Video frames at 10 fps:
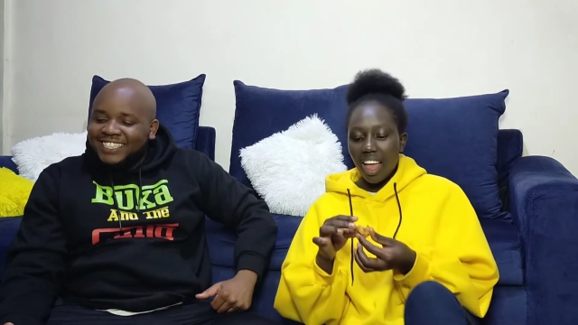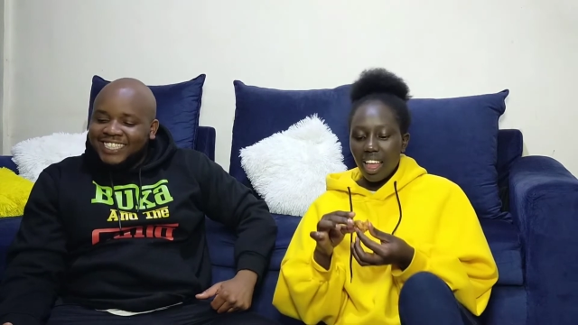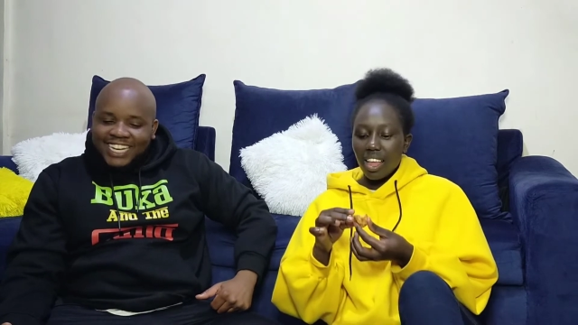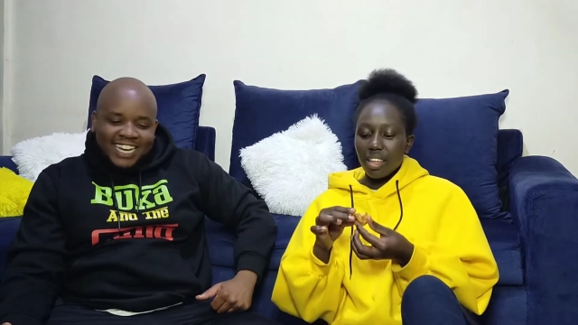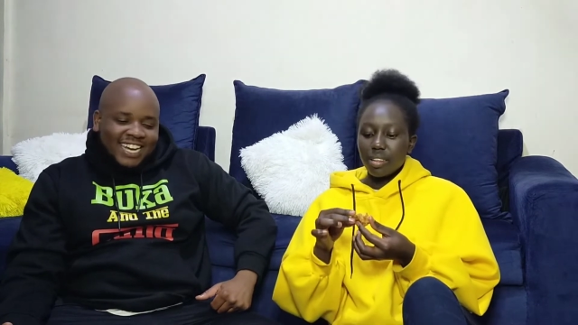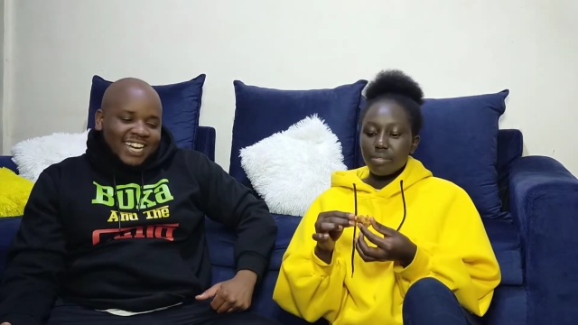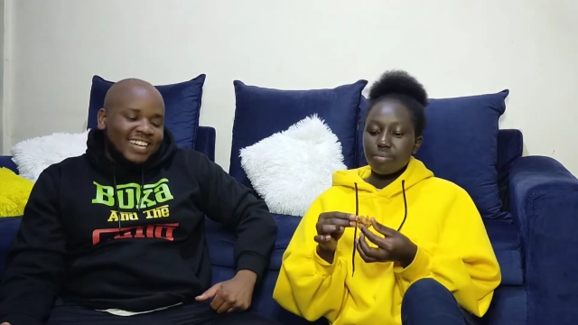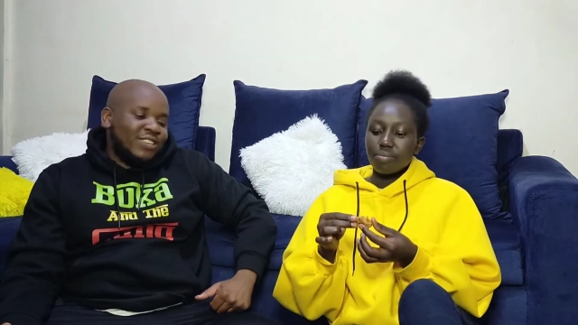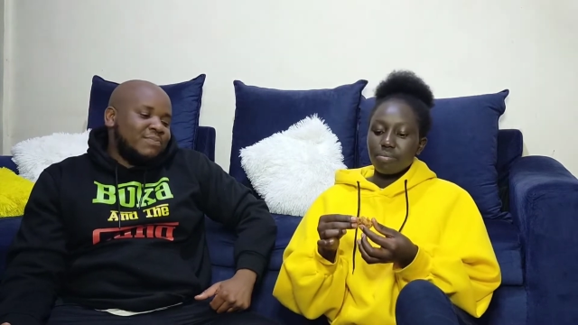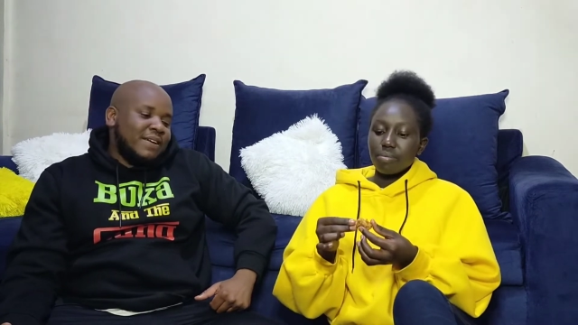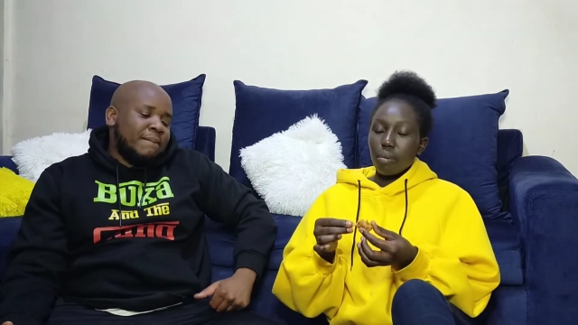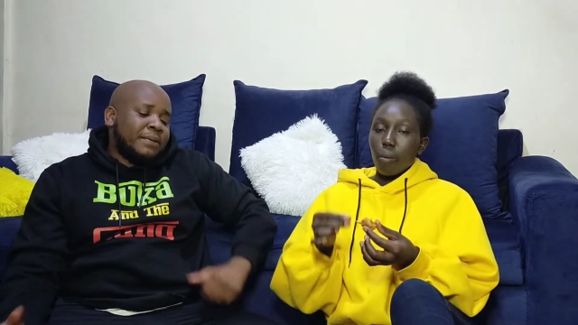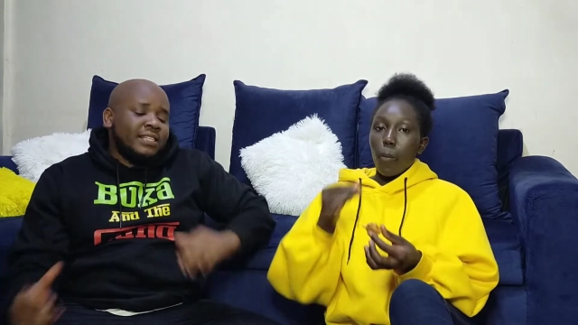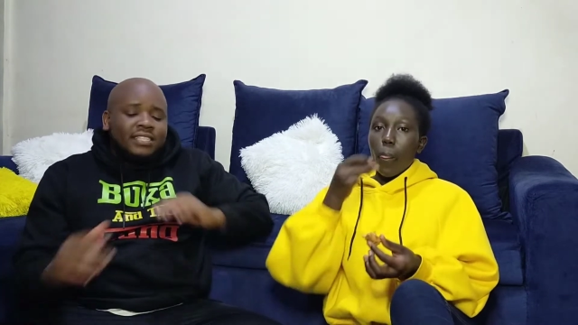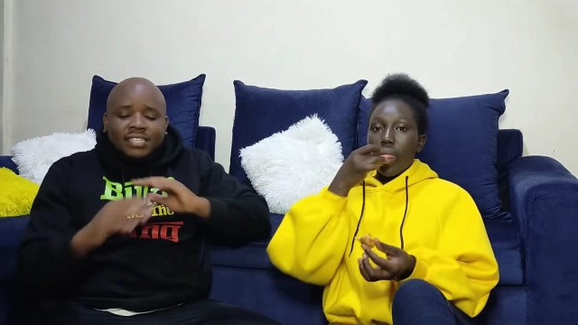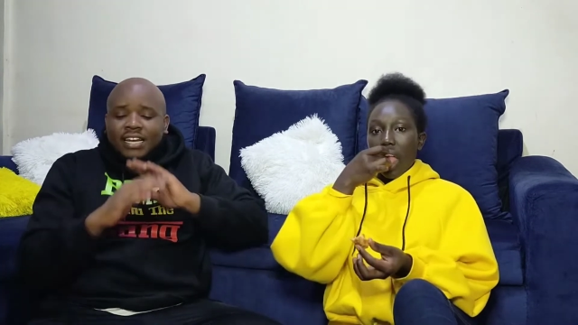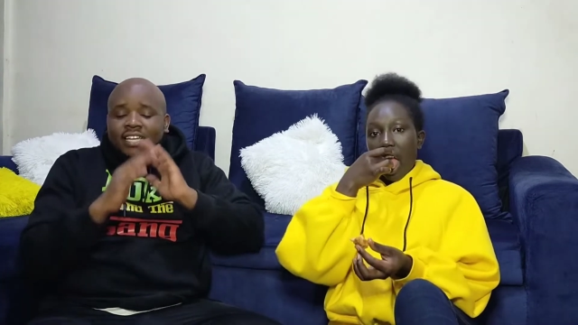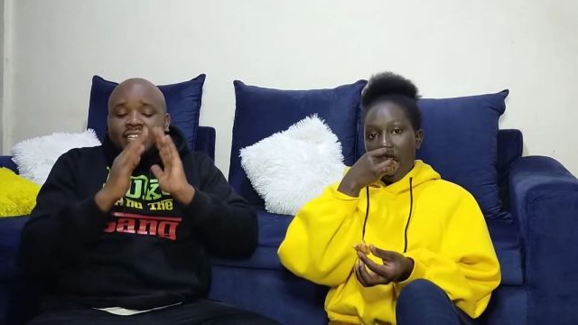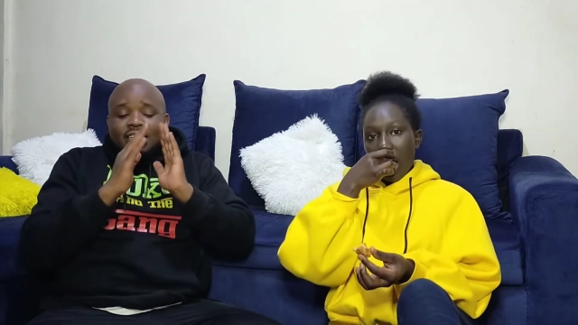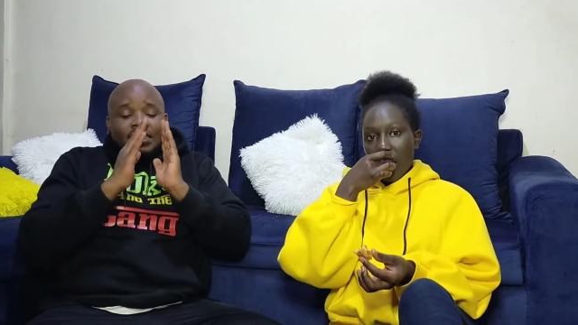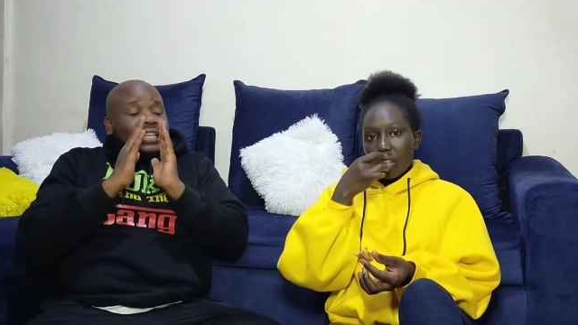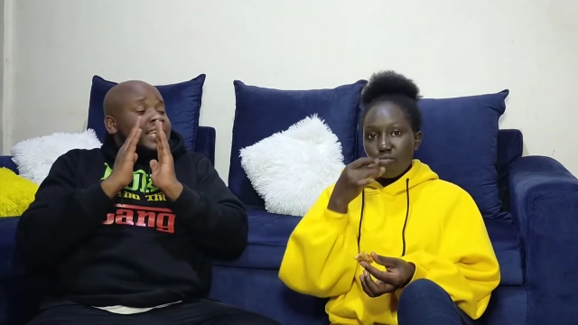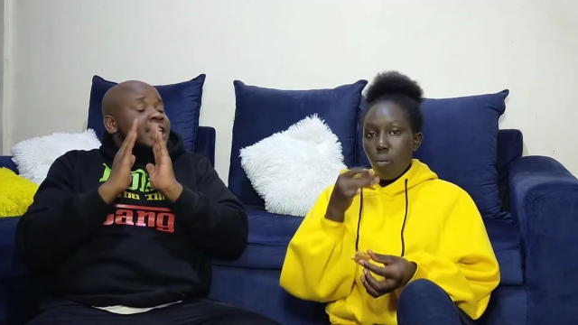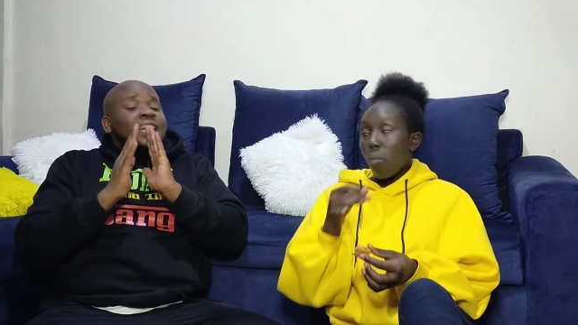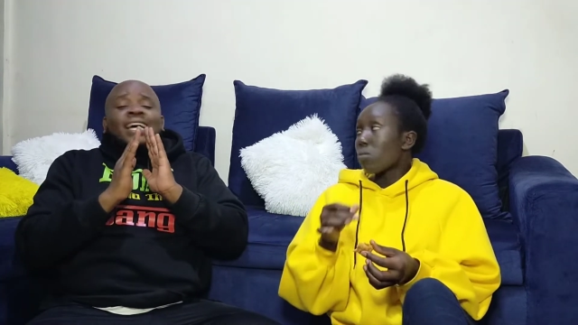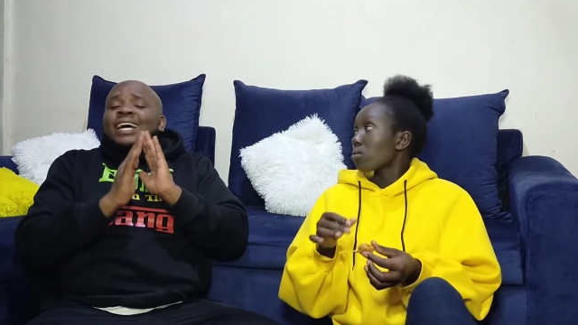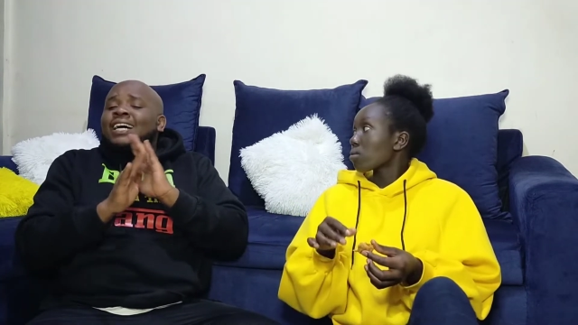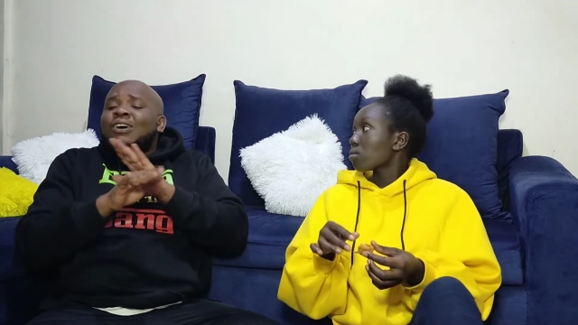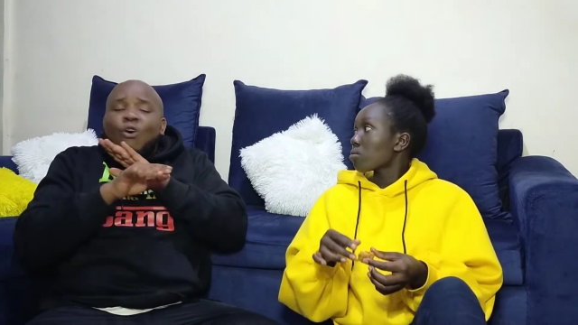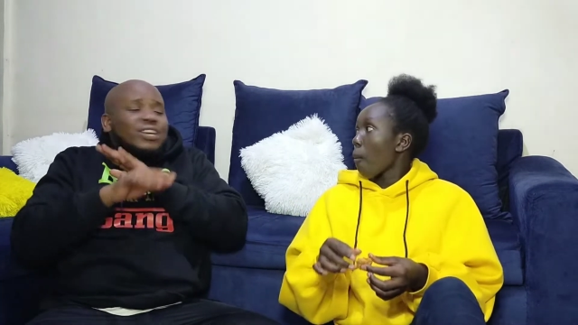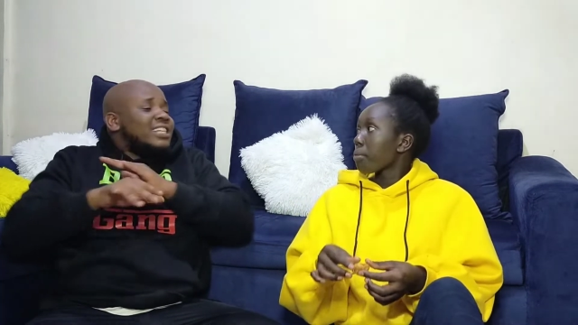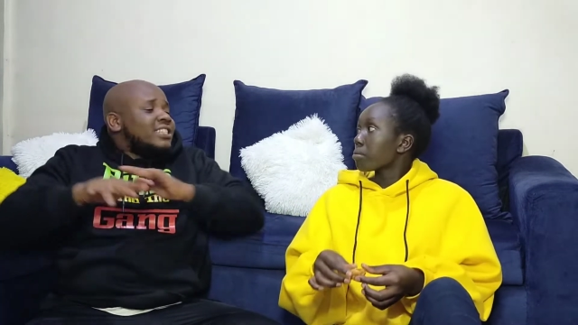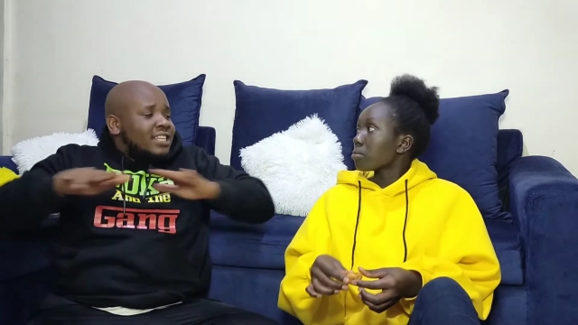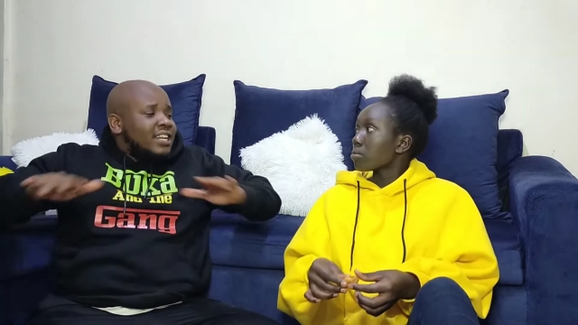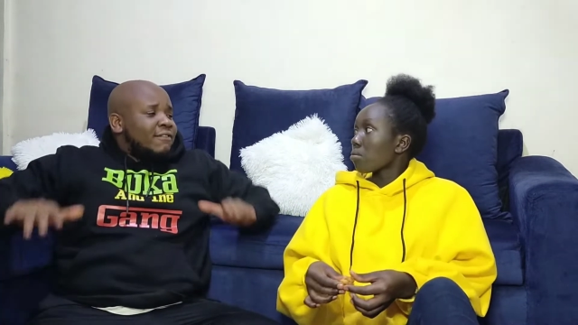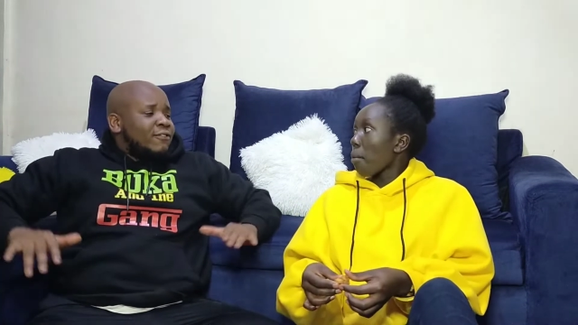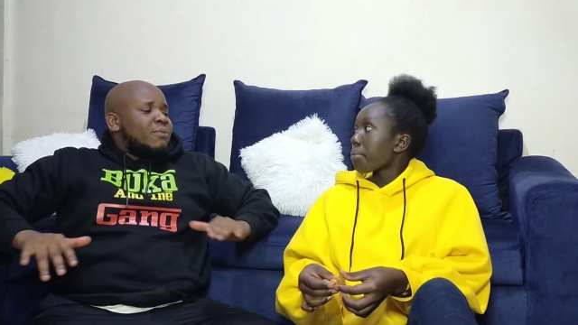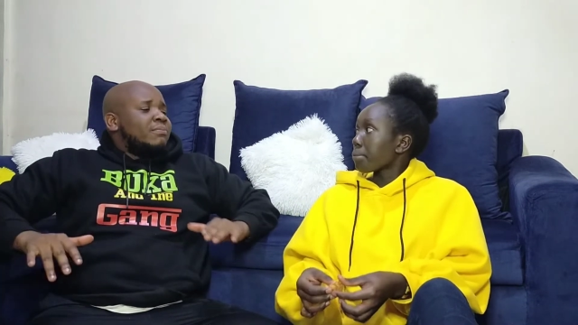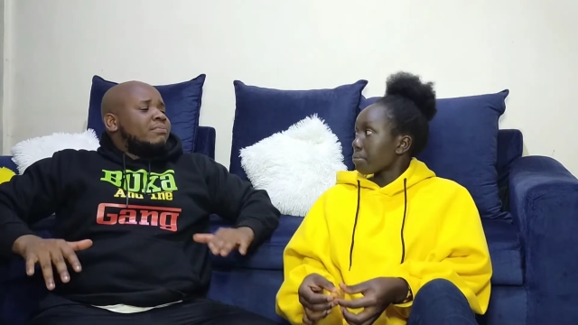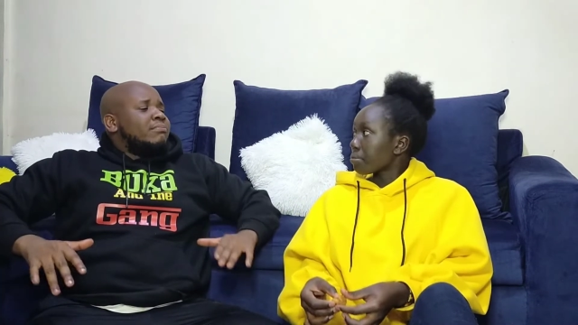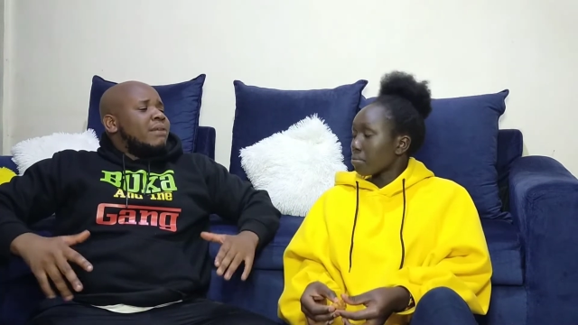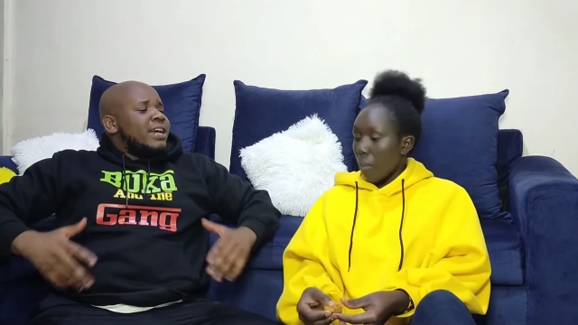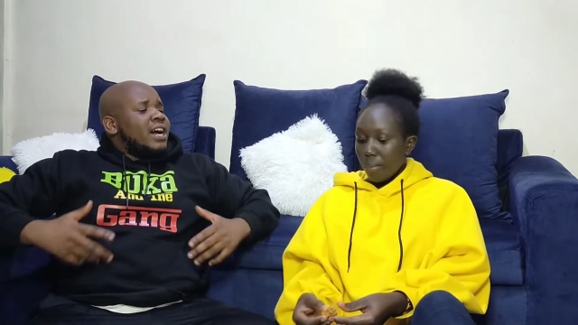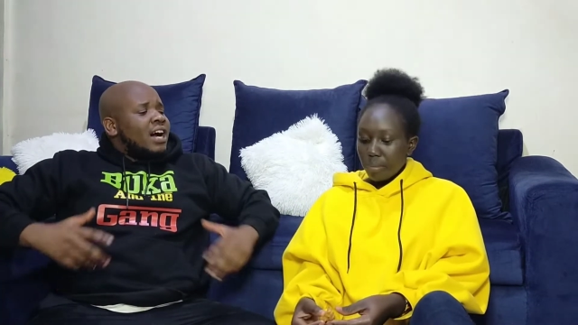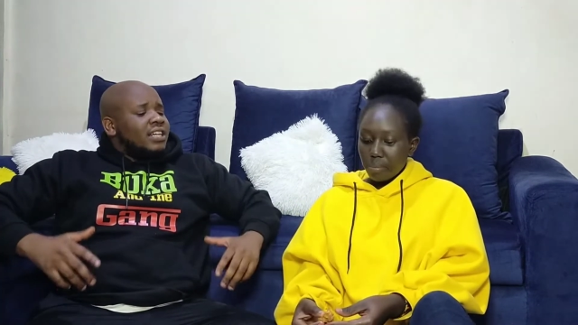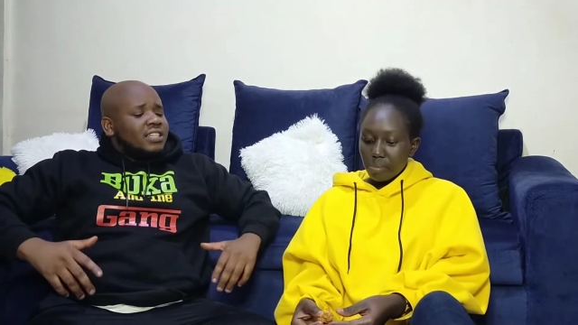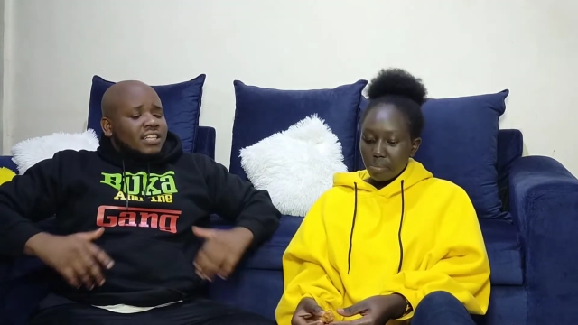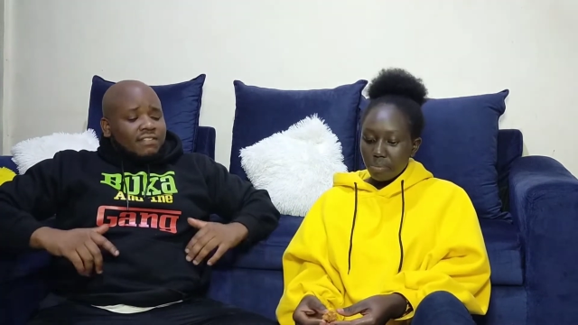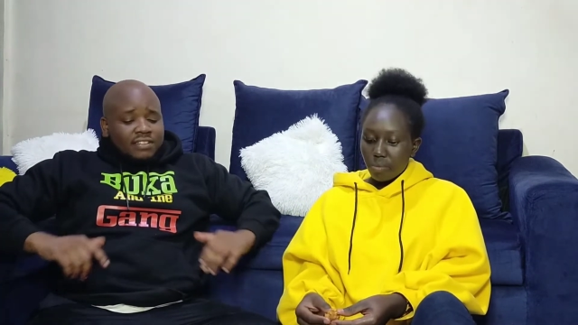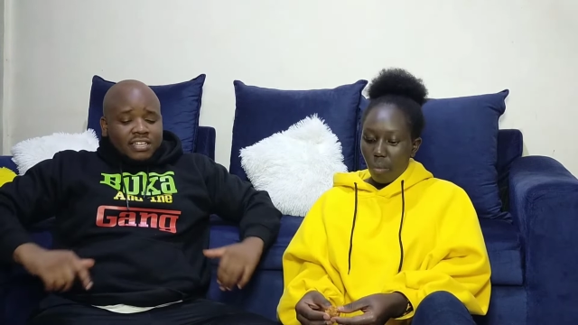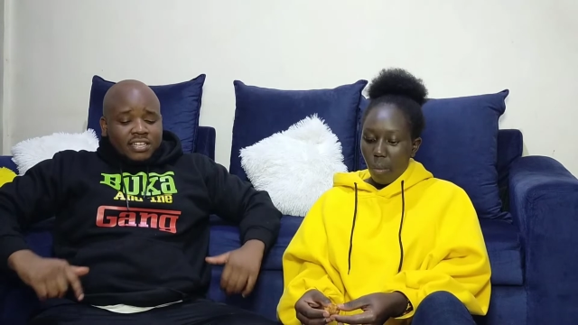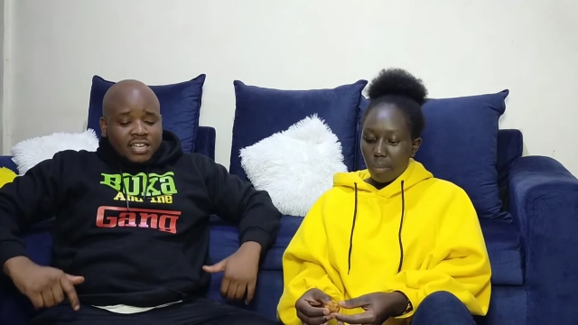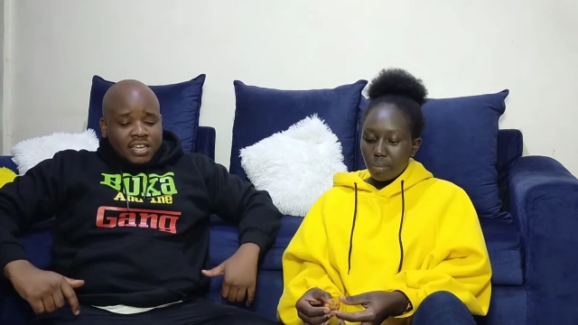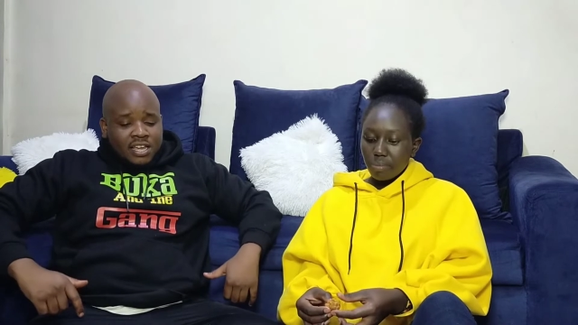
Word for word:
Speaker 1: yeah, I wanted to be a priest like honestly from my heart and everything.